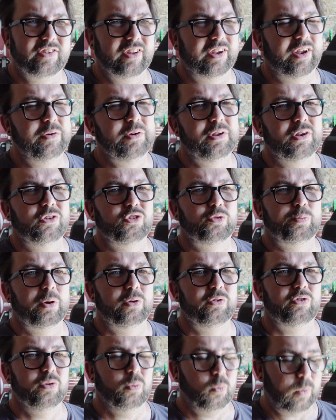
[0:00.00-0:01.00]
I know you're not
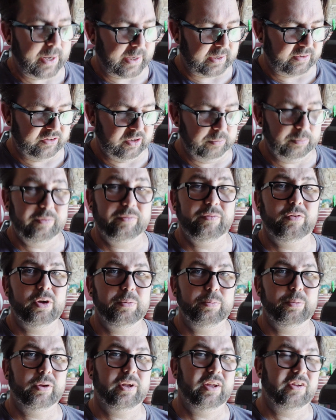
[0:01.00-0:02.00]
supposed to wax it before you
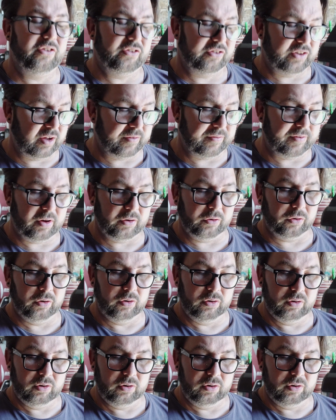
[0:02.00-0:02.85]
put this stuff on,